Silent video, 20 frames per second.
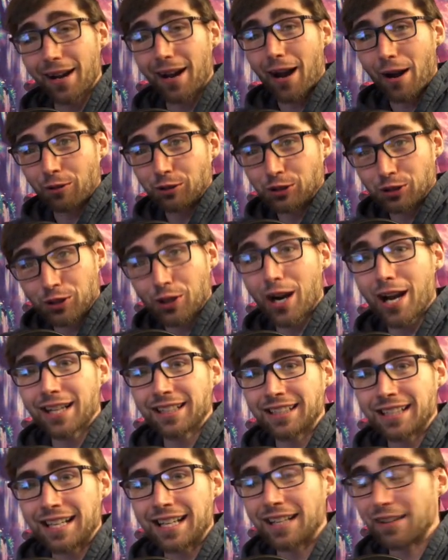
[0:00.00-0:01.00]
was trying
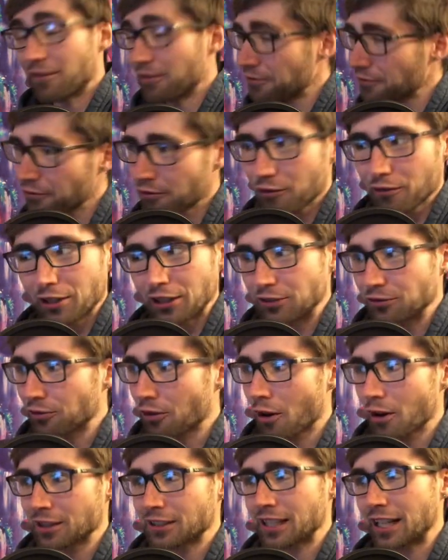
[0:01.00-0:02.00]
to get as
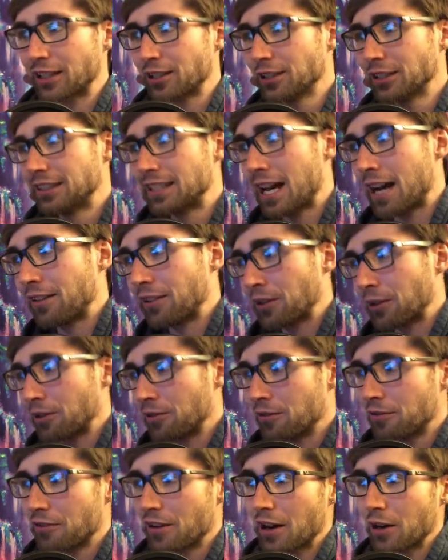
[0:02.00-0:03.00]
far as I could down there on
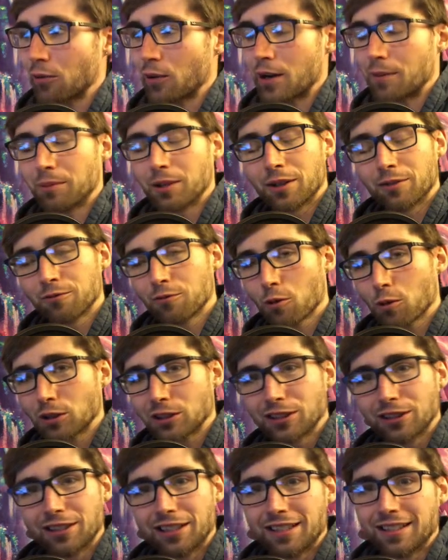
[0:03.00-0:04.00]
the fairway, but
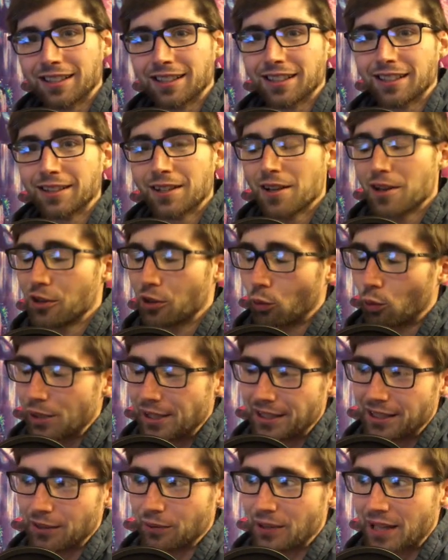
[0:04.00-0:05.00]
unfortunately the
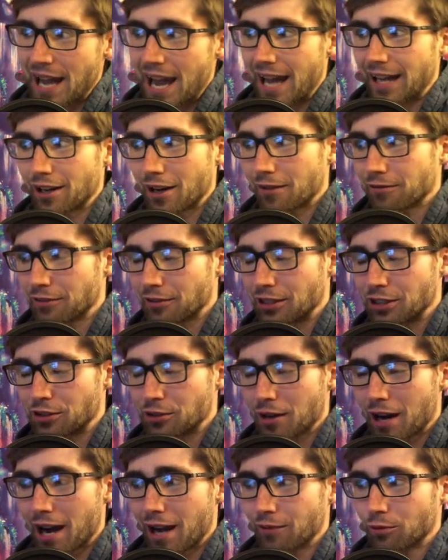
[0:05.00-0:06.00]
wind that we had off of the
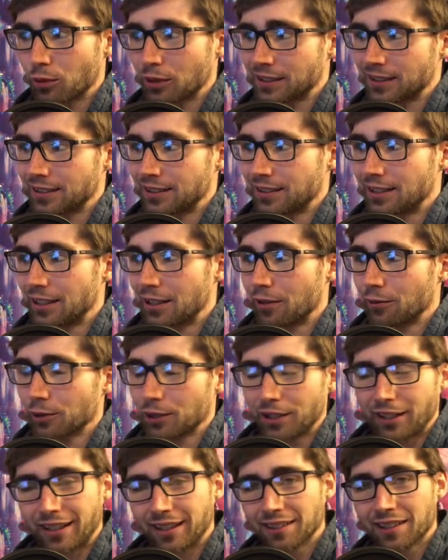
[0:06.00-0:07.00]
drive wasn't,
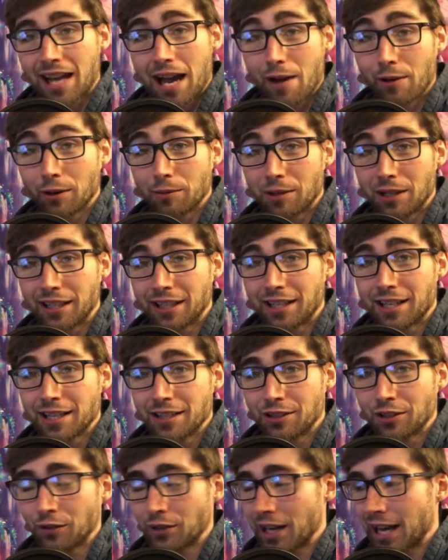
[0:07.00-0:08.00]
really allowing me to get
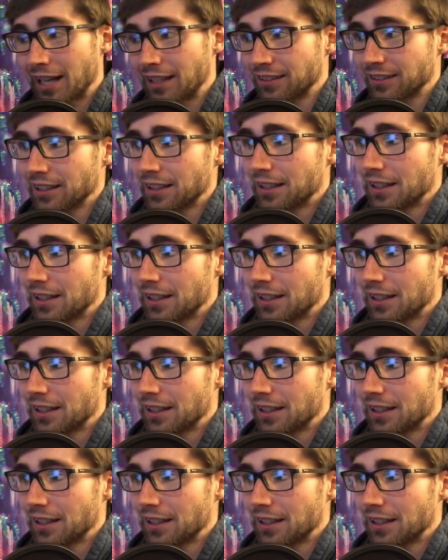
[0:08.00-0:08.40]
you guys